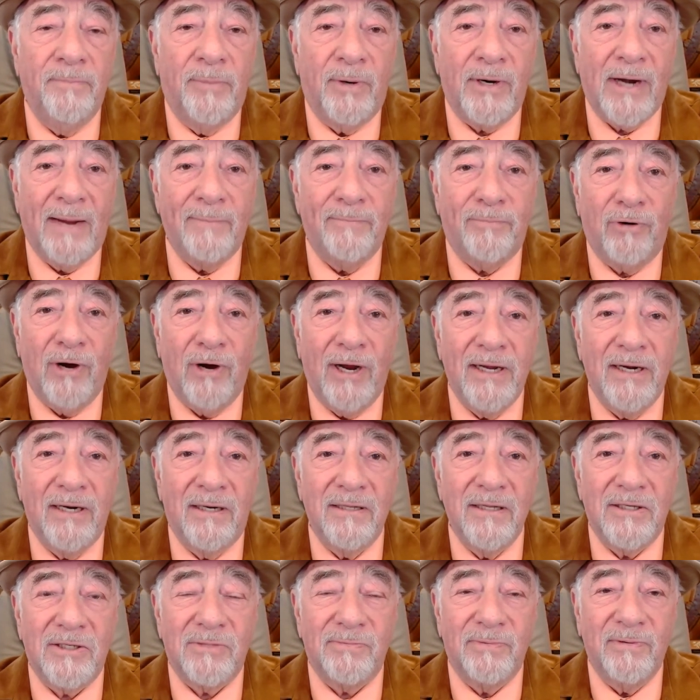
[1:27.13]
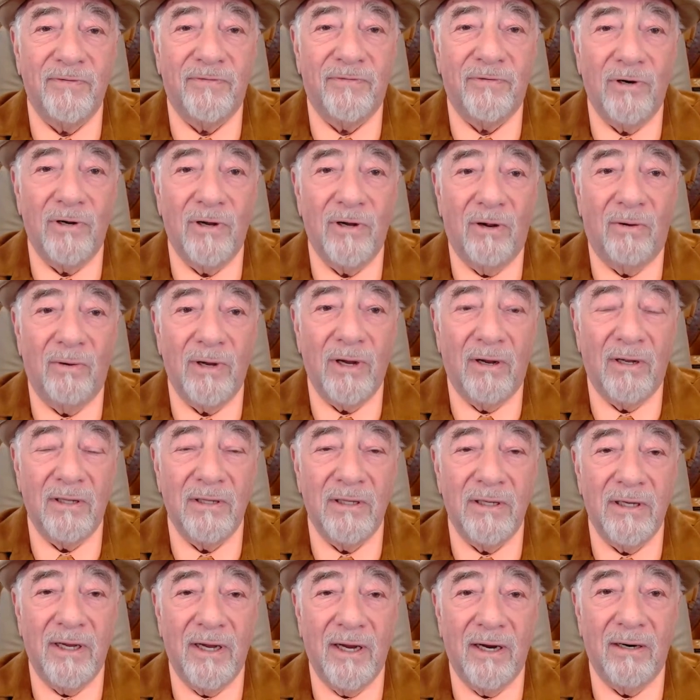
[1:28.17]
but I prayed on this before going on
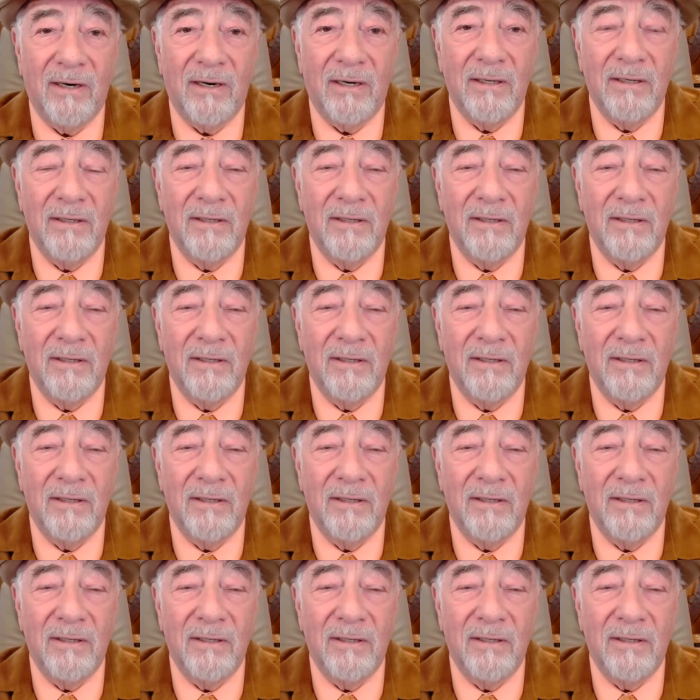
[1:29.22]
the air.